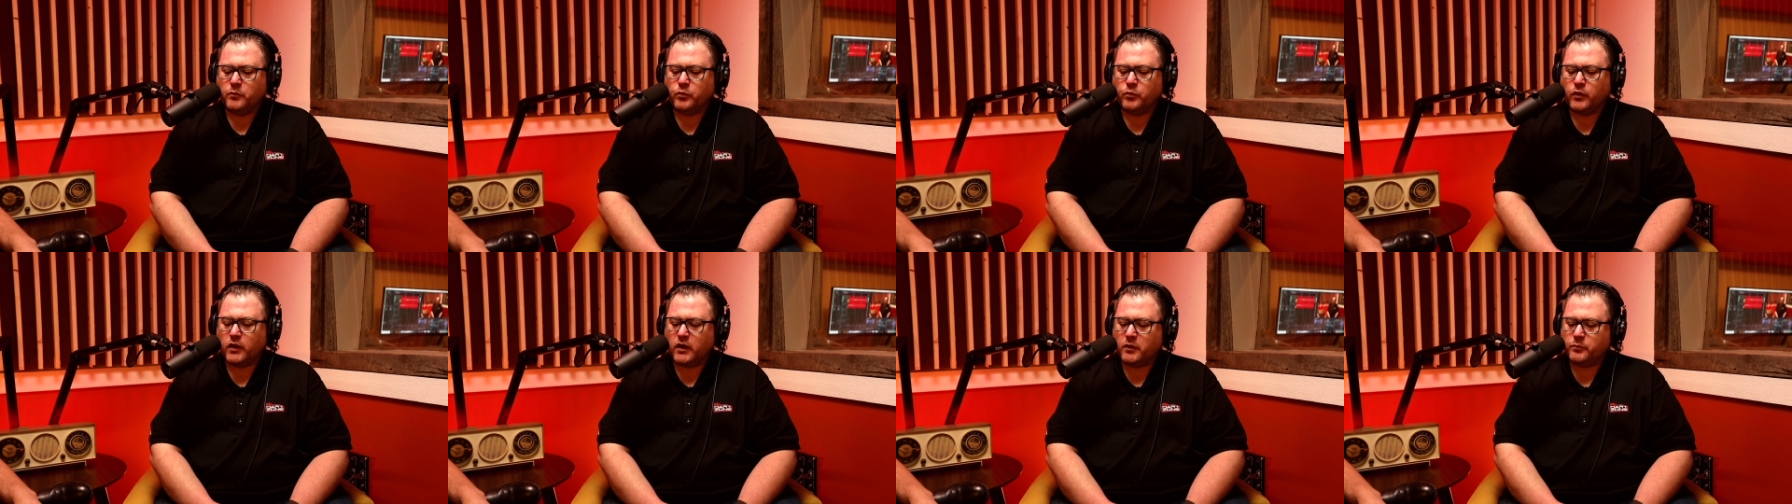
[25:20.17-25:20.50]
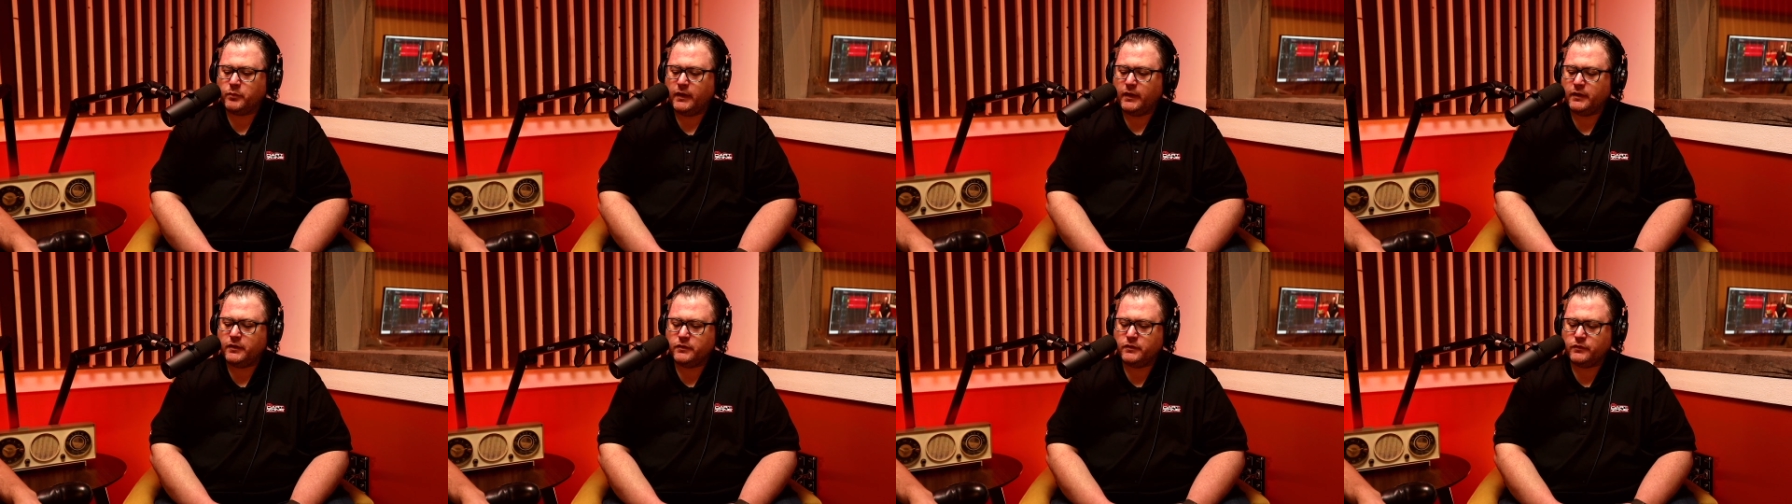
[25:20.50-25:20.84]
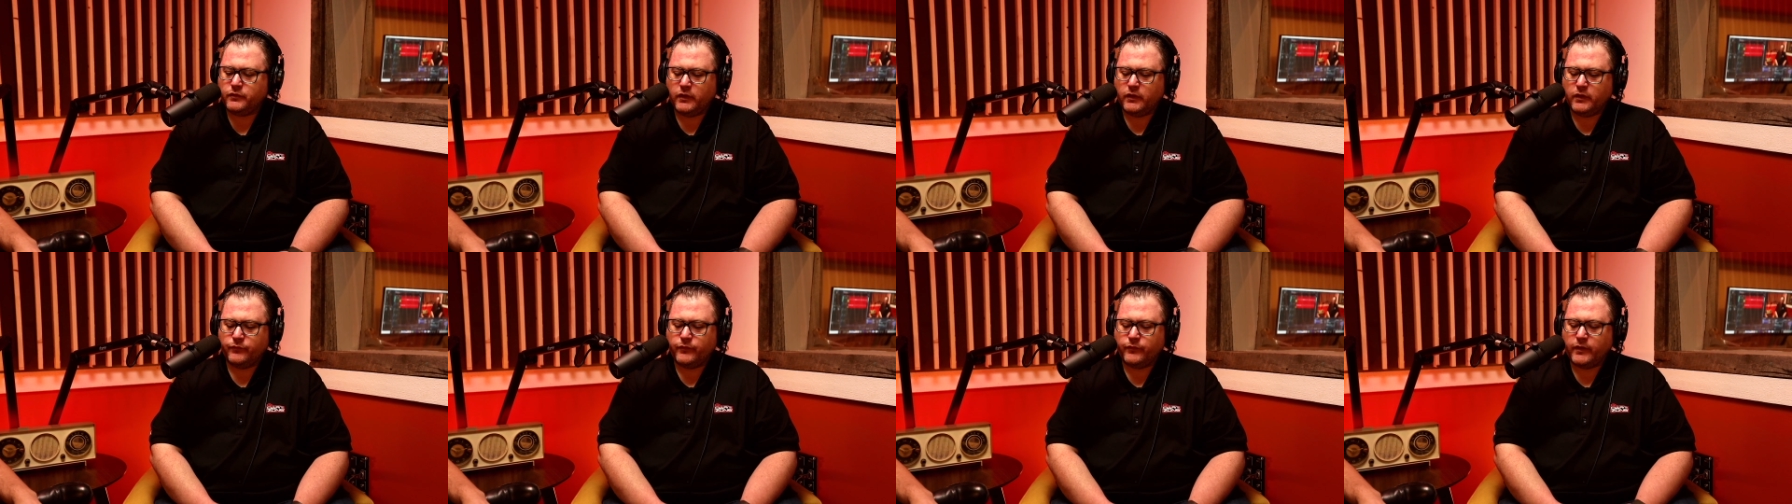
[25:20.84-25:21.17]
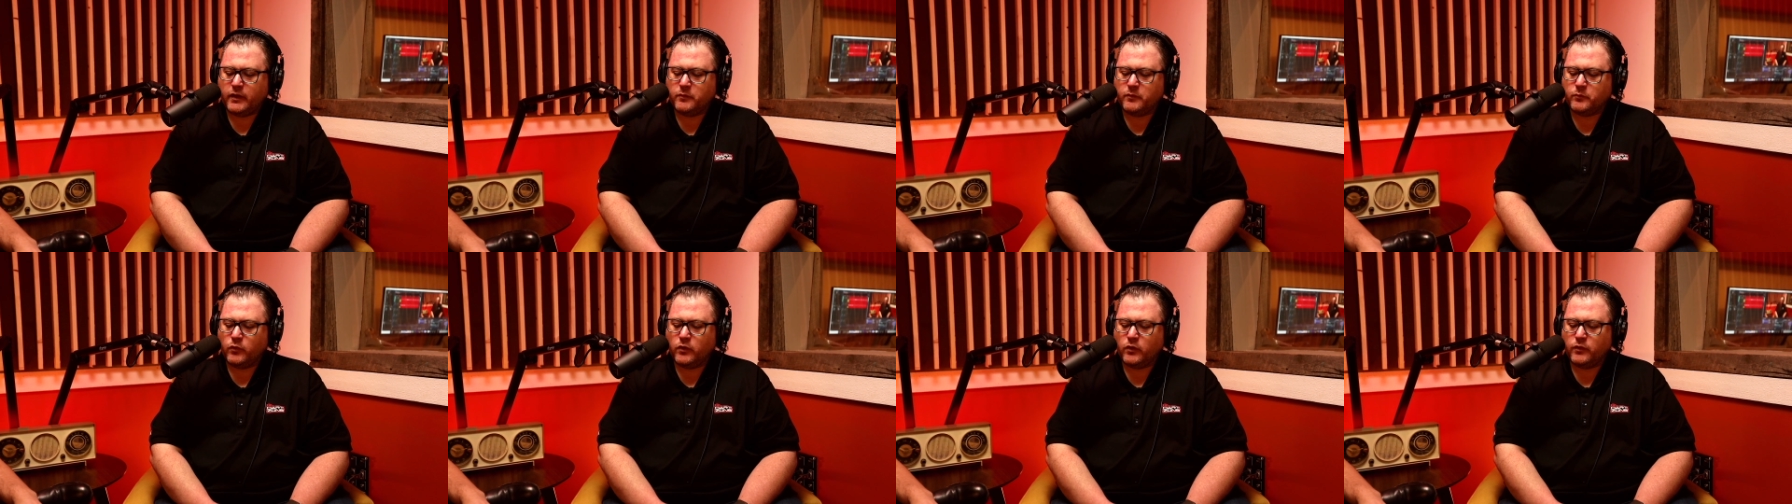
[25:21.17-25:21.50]
product pages so you can
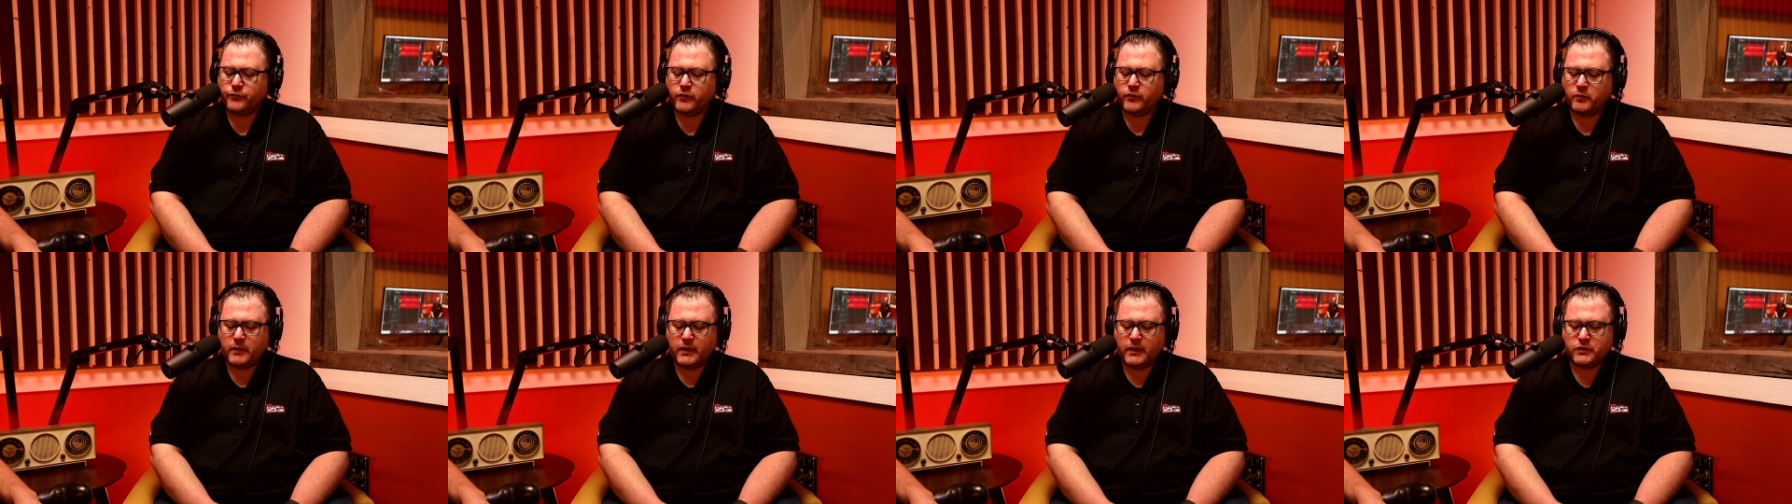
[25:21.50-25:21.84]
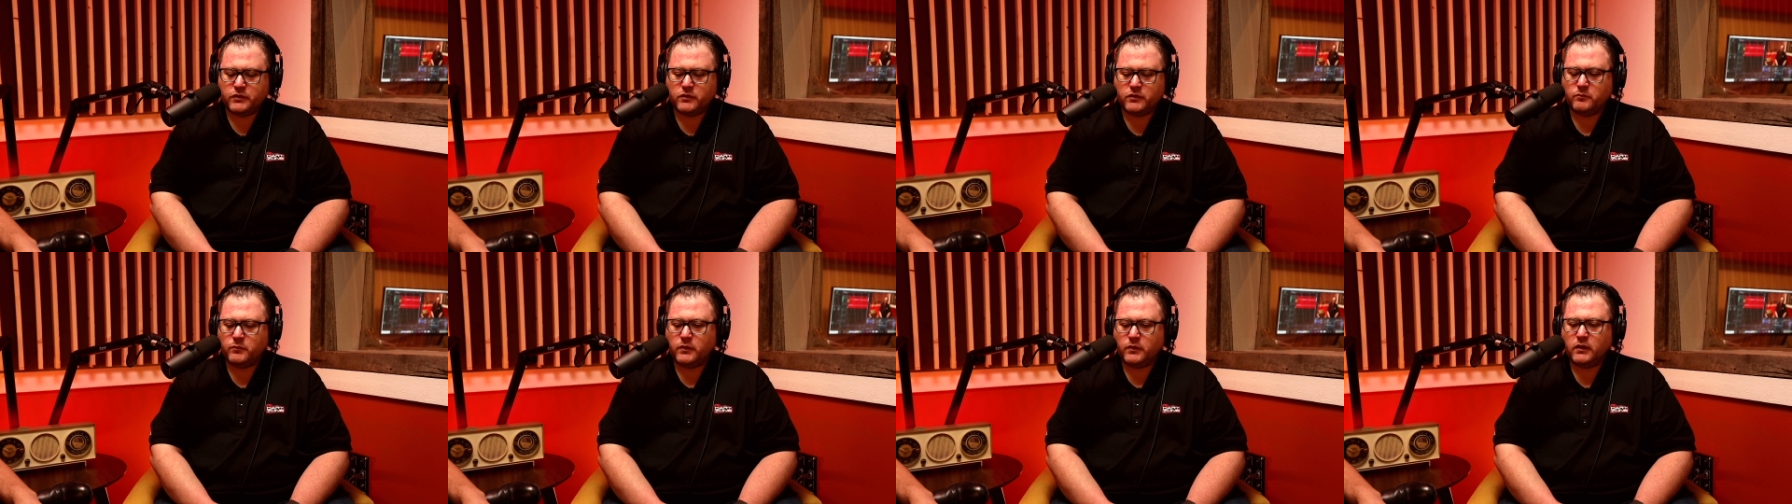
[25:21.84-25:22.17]
find more information.